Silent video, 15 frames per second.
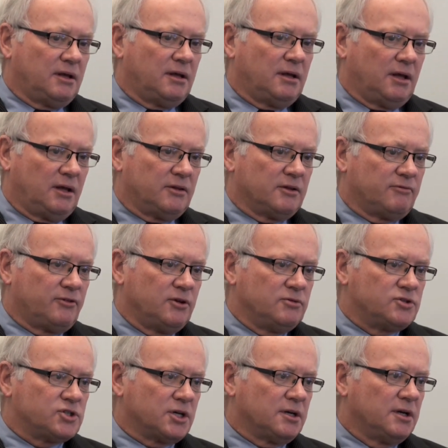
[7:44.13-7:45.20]
in the
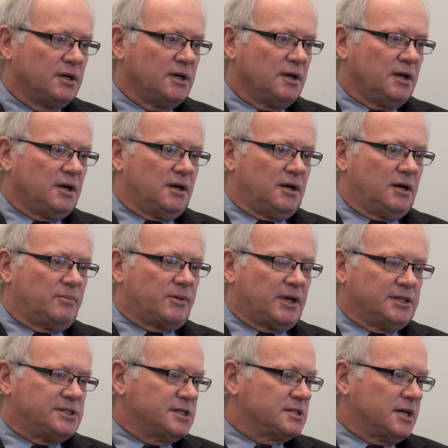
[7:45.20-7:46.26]
future.
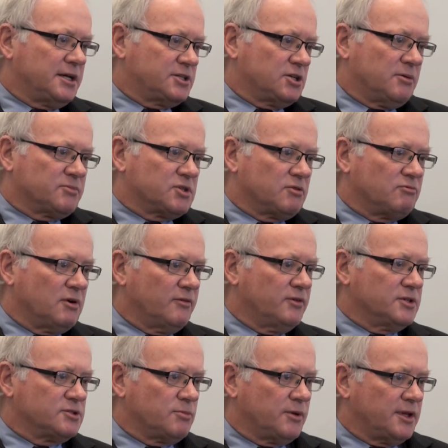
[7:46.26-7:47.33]
Places like Thompson
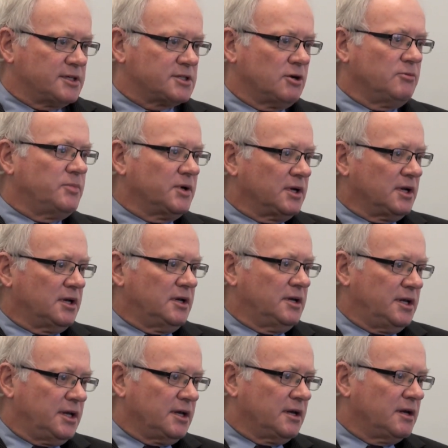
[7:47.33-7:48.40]
Rivers, with its open
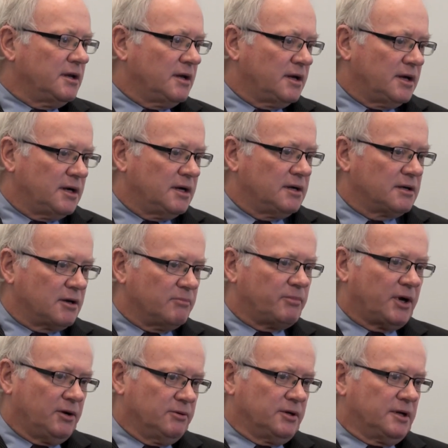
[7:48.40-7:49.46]
learning
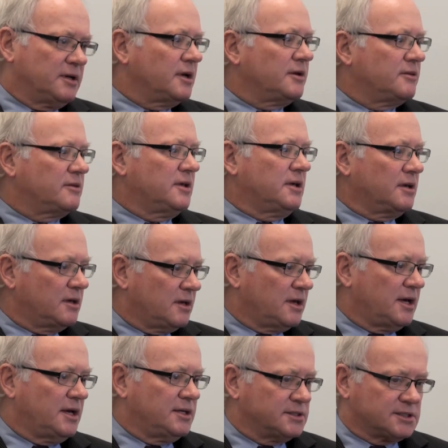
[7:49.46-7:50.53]
component, I think,
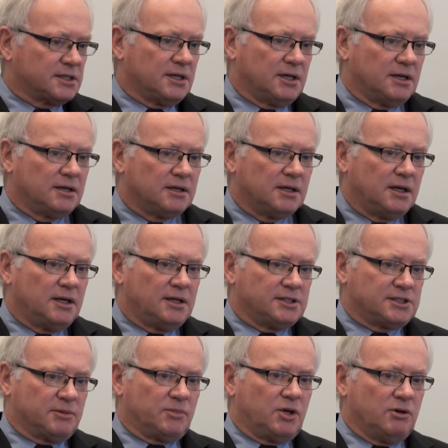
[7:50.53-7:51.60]
has
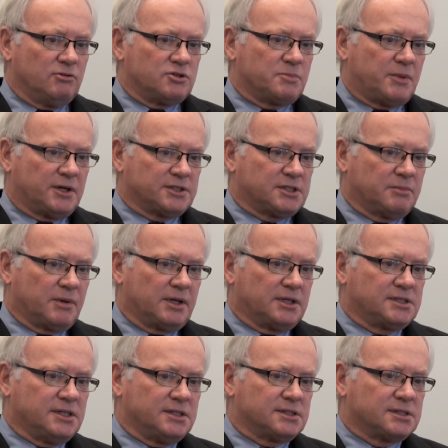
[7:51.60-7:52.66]
some huge
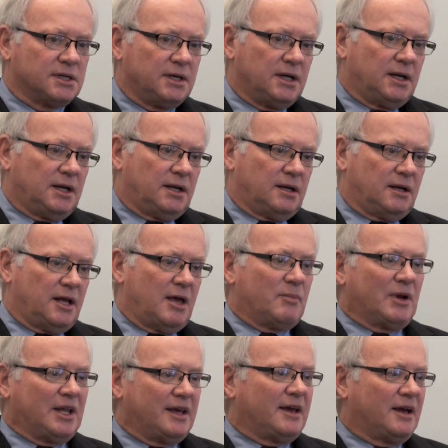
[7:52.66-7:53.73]
possibilities.
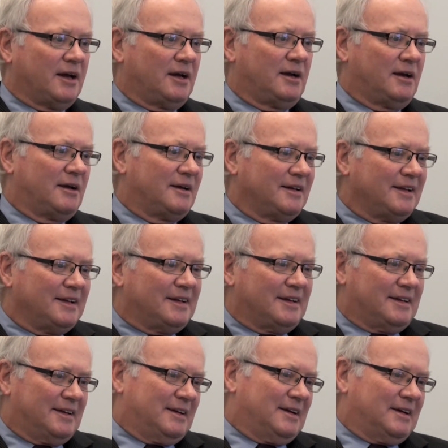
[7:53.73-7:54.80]
Emily Carr,
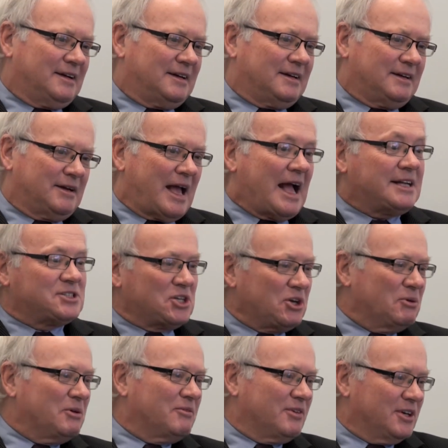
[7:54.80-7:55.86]
as a
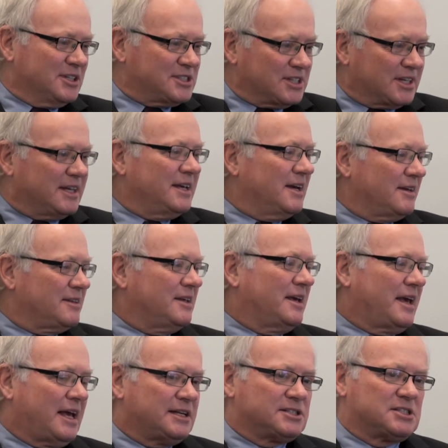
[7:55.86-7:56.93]
university, I
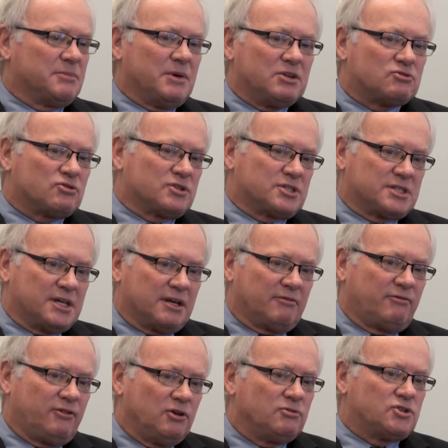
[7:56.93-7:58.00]
think, has some
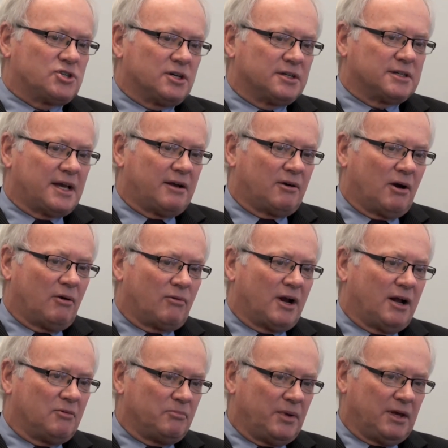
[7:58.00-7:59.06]
interesting future
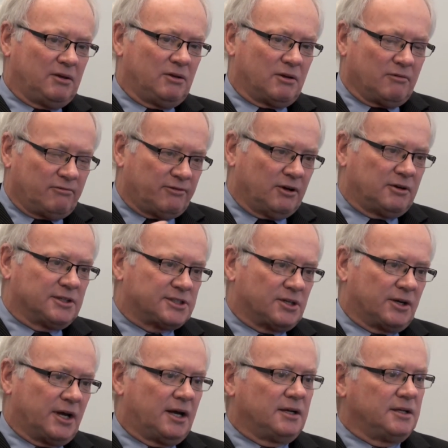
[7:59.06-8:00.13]
around
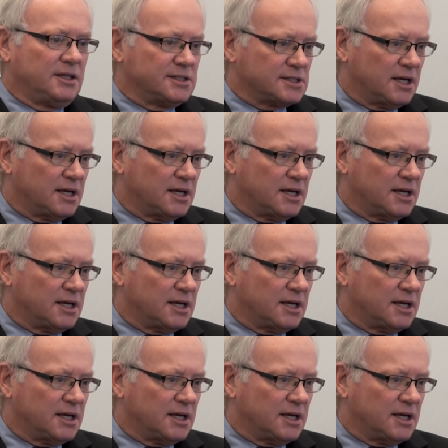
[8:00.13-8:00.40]
focused on art and